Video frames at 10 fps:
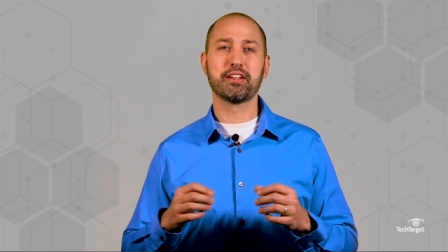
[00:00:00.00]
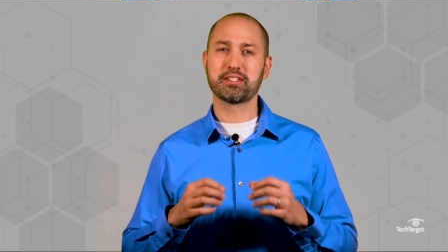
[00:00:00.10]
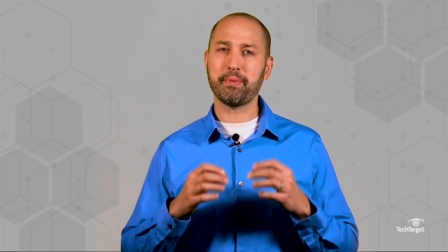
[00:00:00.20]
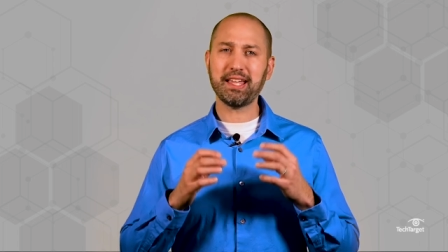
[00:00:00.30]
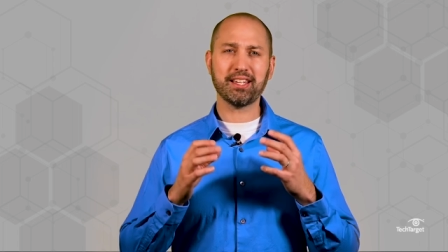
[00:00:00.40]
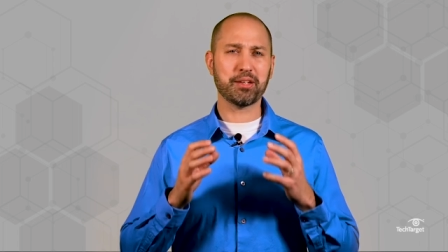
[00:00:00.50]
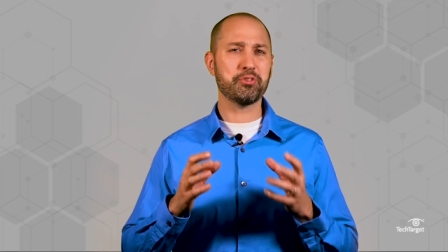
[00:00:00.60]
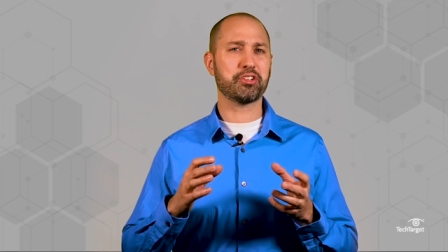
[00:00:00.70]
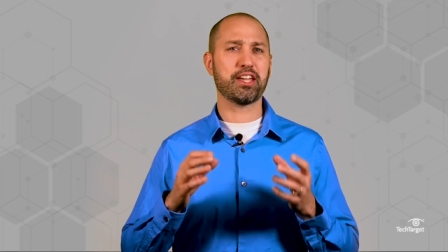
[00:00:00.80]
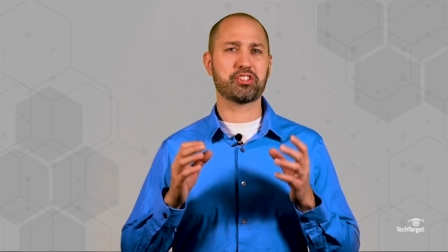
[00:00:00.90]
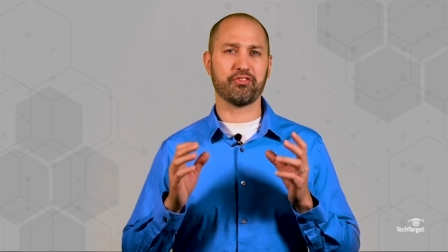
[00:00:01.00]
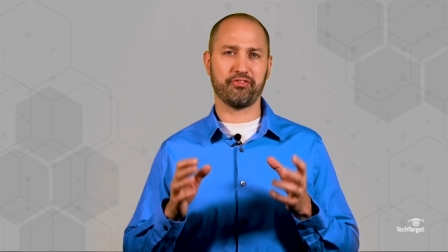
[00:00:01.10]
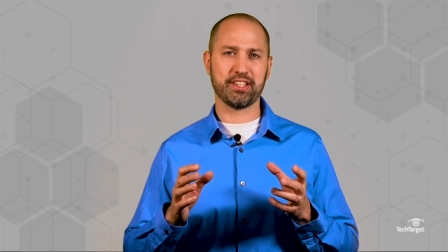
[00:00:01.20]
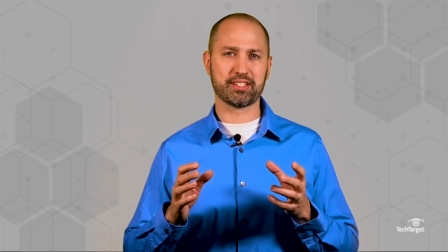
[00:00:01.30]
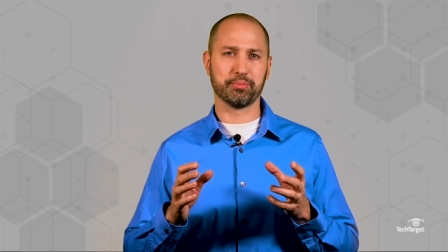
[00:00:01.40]
To make communication
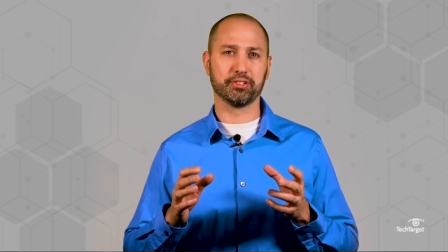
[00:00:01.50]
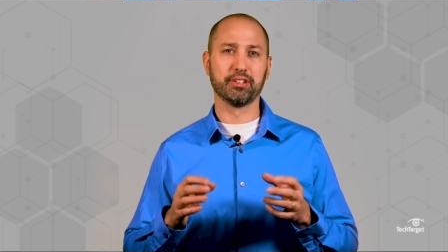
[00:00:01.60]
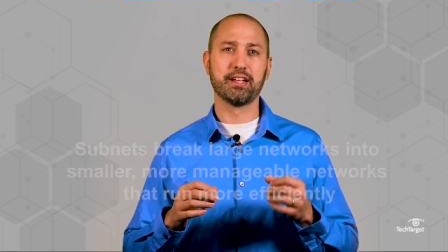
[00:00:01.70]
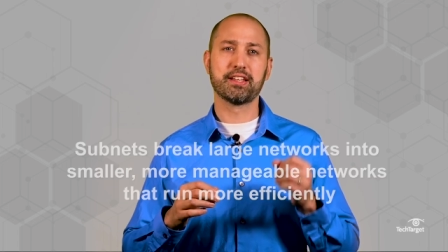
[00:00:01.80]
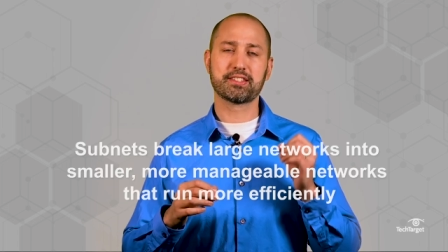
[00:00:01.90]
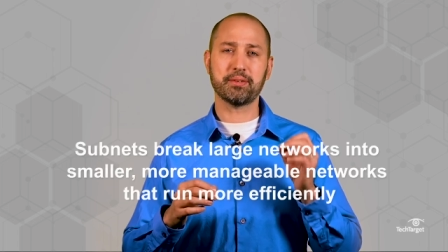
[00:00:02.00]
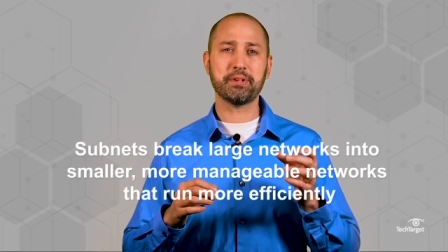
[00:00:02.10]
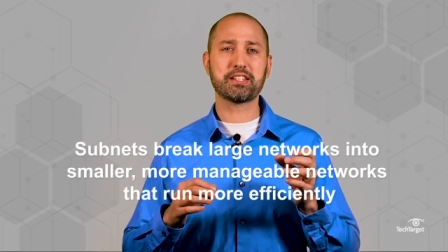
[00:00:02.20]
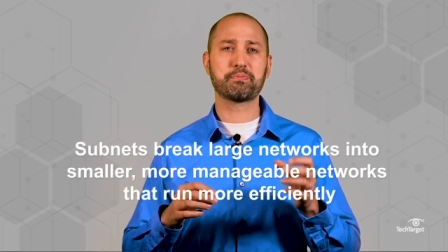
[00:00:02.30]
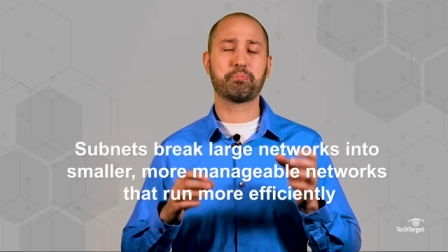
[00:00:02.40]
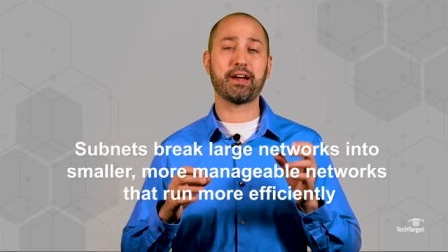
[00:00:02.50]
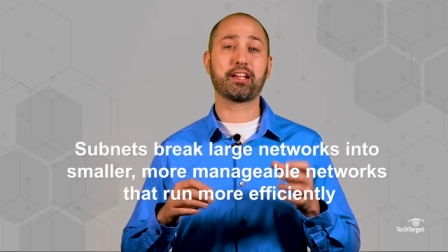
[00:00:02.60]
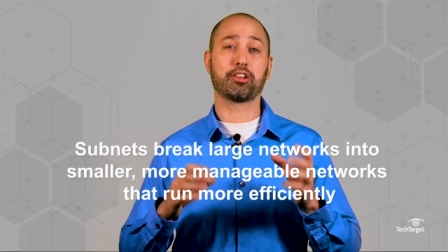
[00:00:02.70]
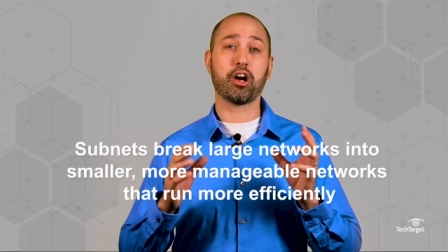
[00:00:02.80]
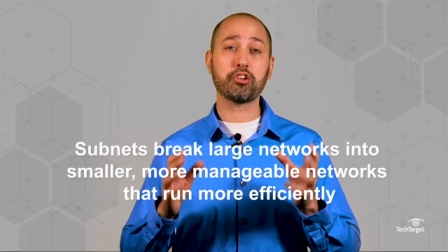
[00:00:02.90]
feasible, subnets
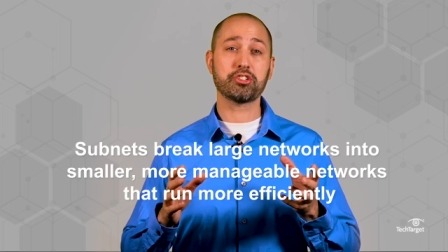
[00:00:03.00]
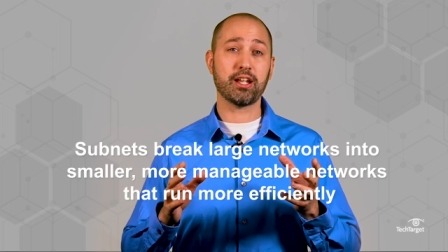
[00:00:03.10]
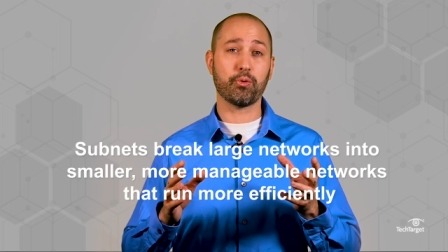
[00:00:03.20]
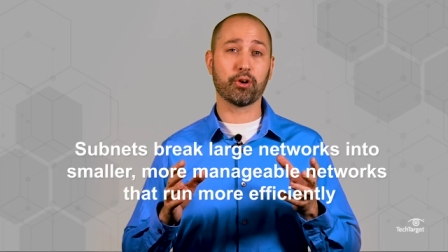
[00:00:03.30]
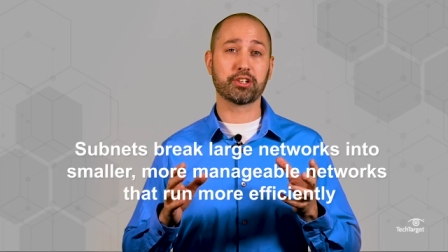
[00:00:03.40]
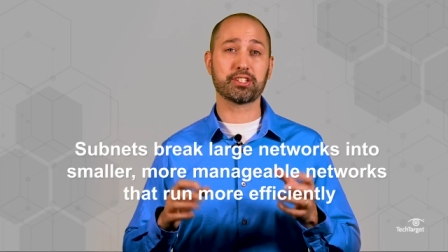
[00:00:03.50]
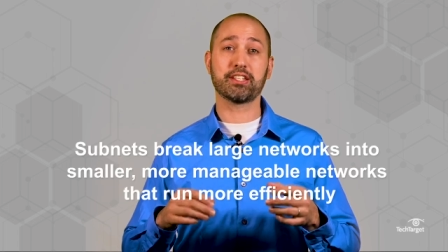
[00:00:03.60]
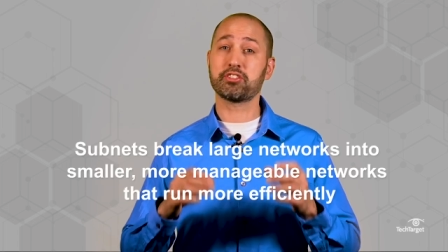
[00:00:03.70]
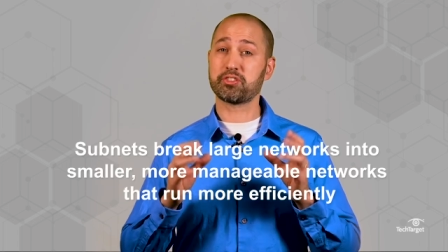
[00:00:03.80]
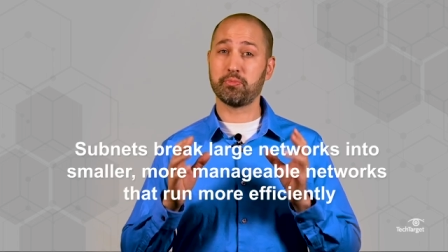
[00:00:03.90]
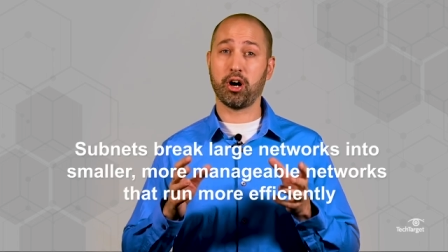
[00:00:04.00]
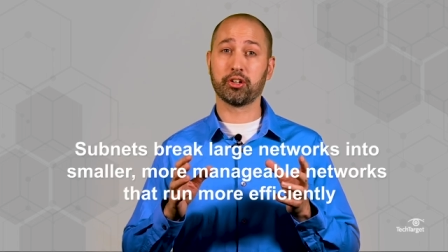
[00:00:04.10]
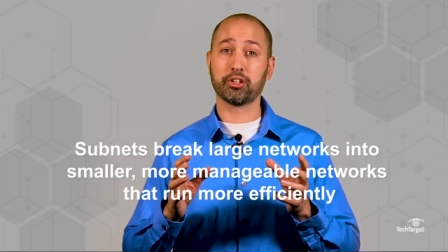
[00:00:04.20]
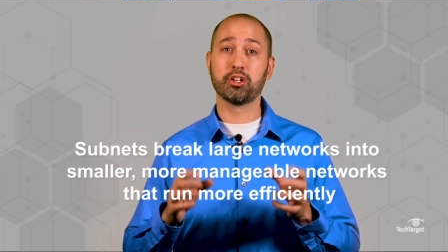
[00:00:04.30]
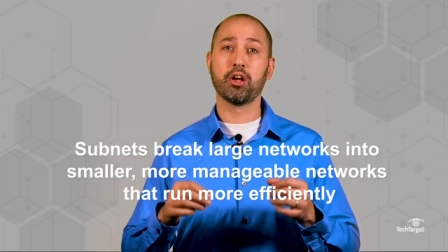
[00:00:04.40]
break large networks into
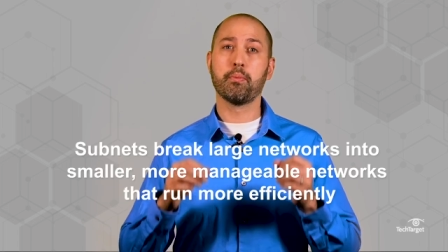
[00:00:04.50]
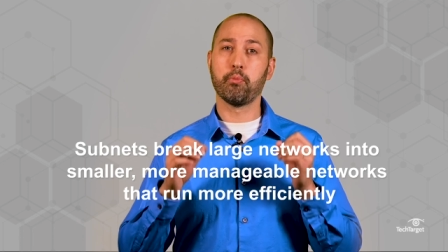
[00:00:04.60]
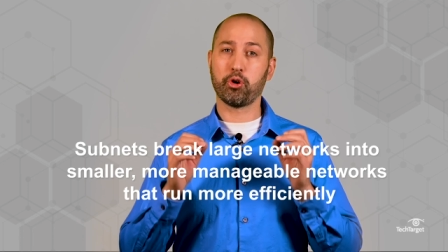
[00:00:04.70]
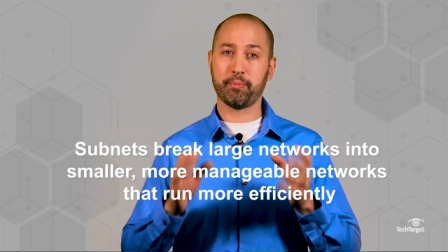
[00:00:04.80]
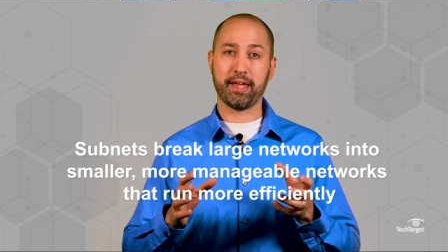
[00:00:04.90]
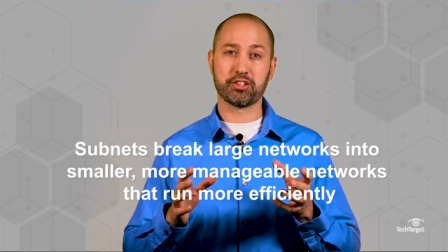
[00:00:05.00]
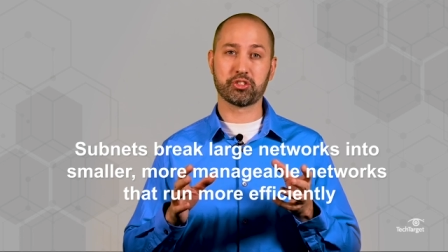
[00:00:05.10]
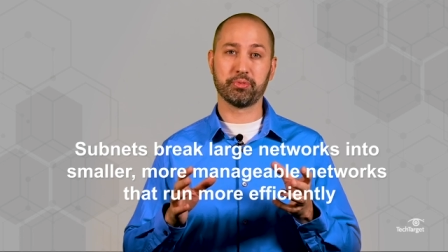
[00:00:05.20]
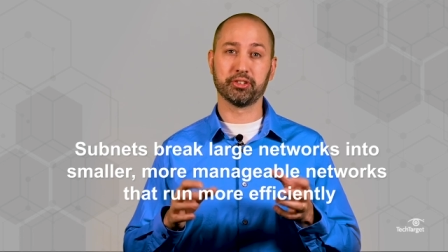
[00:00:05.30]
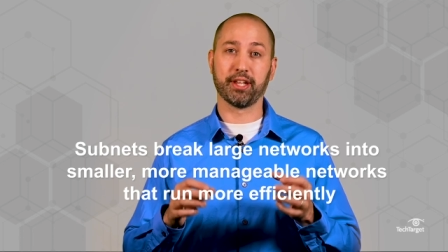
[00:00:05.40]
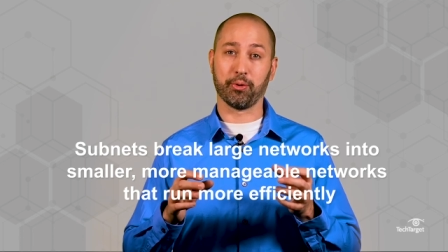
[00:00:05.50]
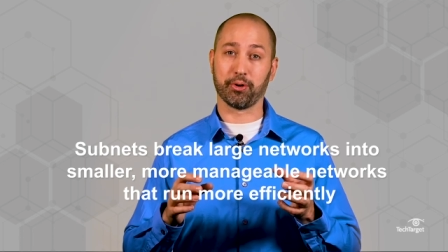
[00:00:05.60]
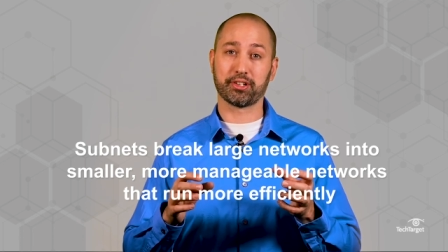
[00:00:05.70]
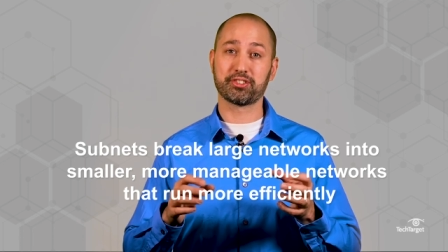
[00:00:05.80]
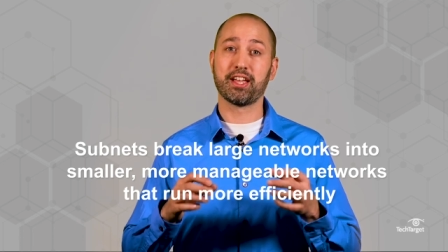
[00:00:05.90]
smaller, more manageable
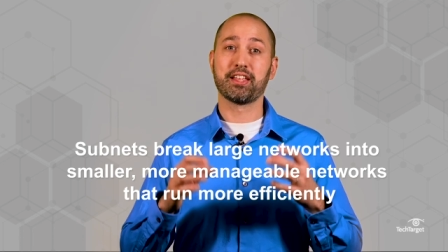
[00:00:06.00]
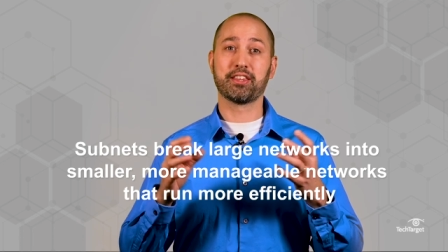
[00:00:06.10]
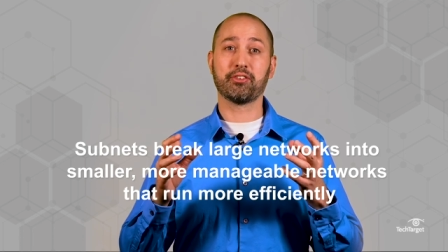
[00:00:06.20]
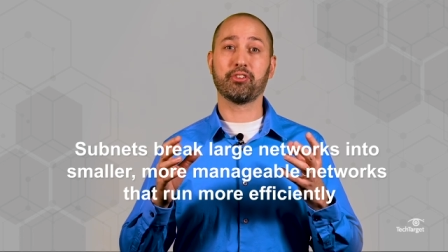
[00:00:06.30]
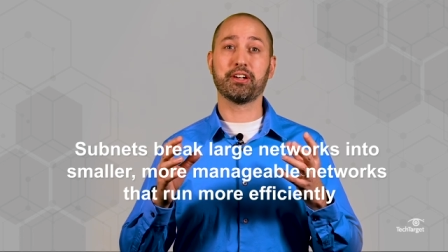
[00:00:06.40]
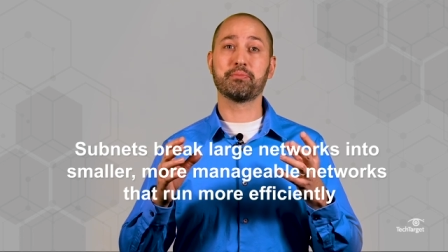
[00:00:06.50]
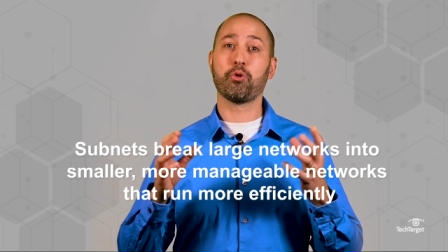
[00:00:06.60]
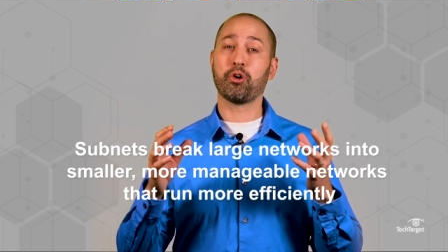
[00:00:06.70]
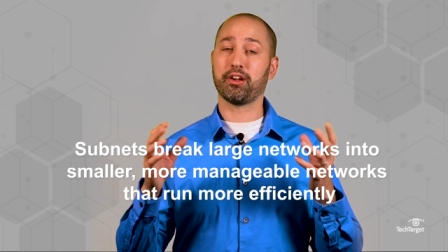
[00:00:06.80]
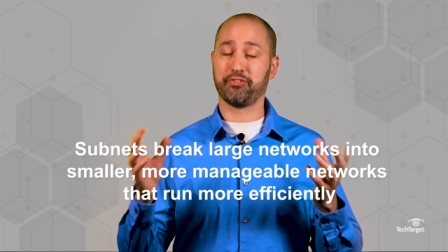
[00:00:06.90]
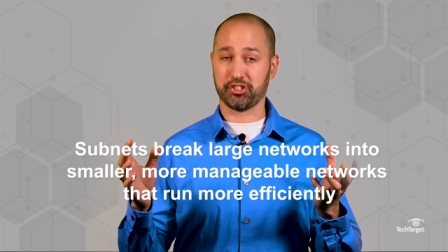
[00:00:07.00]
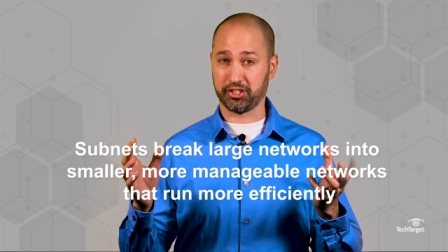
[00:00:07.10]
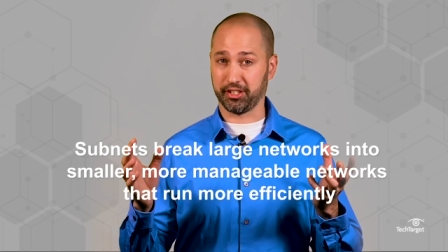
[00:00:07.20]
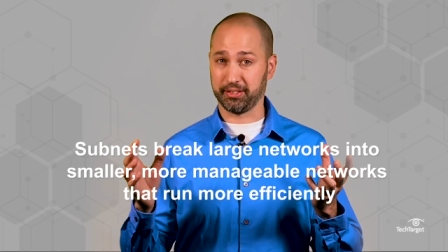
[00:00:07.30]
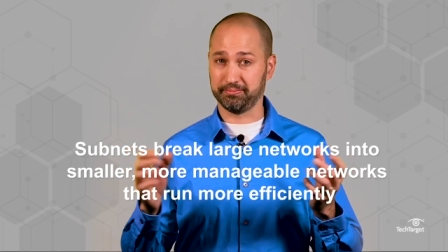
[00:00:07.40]
networks that run more
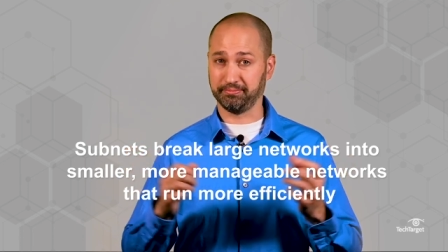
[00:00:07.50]
efficiently.